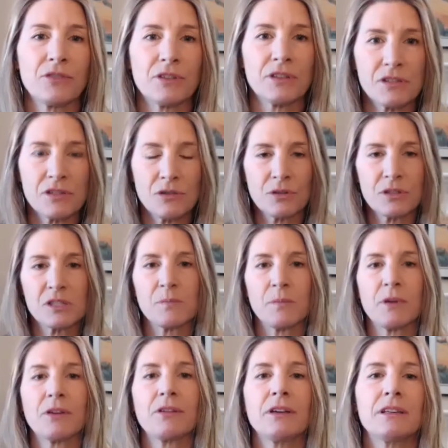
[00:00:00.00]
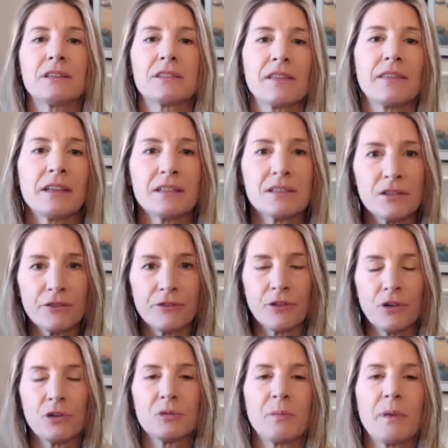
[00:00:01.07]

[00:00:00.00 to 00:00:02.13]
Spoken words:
it's to experience, and then it's to fold